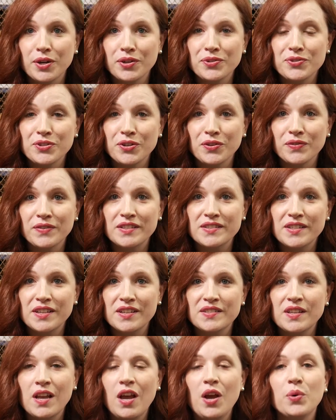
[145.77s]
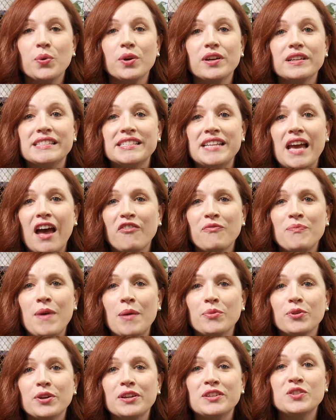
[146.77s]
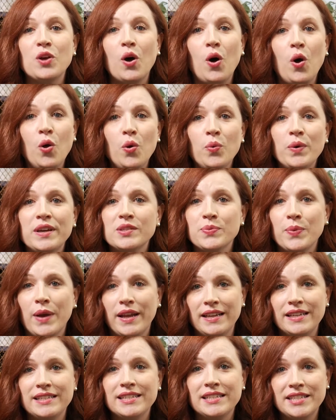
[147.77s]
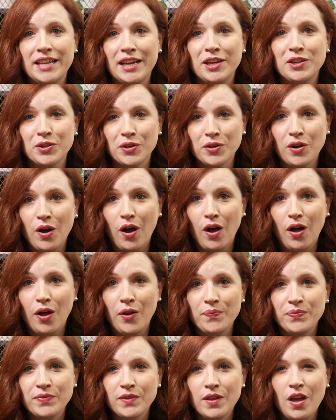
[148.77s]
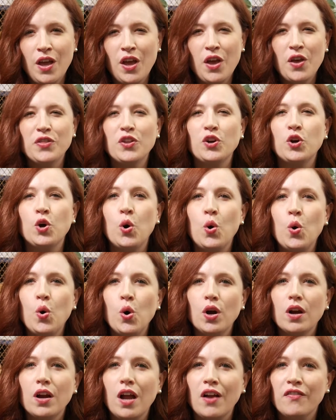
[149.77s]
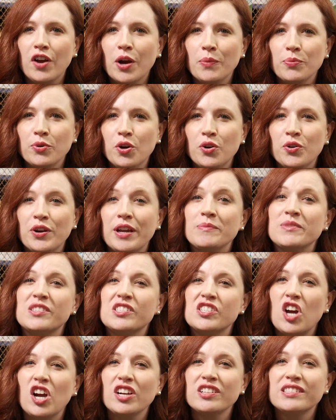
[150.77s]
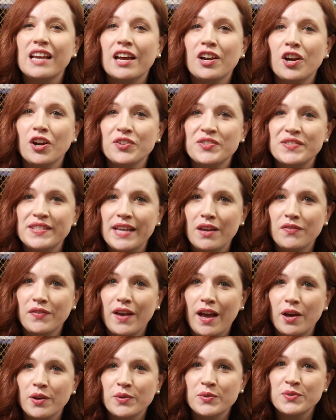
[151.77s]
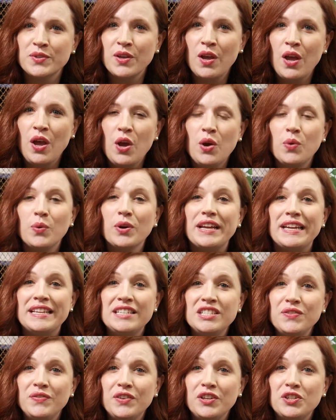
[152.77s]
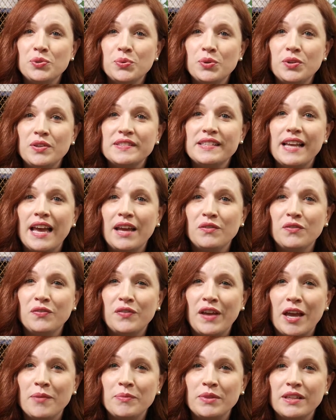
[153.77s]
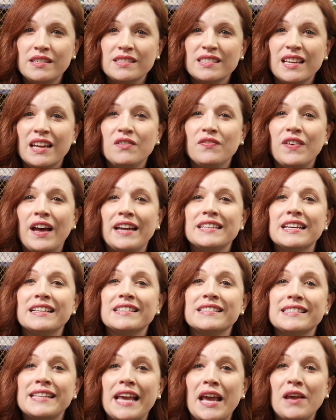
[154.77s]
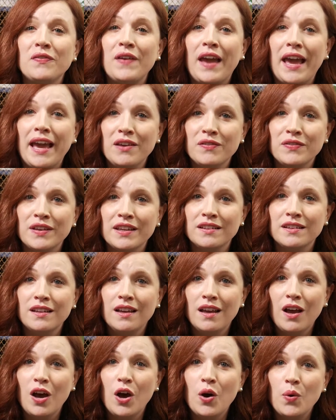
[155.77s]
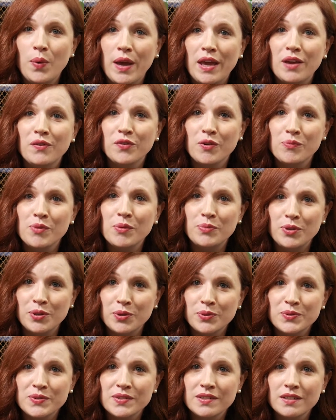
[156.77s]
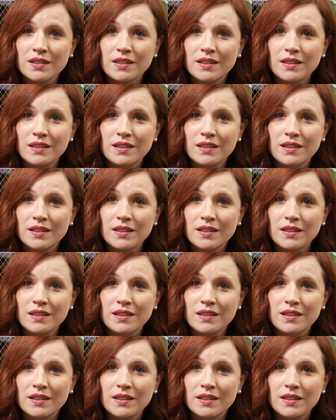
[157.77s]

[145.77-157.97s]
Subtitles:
our services, where a staff member is always ready to take your call. The core of our program starts at our safe house, where individuals and families can find a safe haven away from abuse.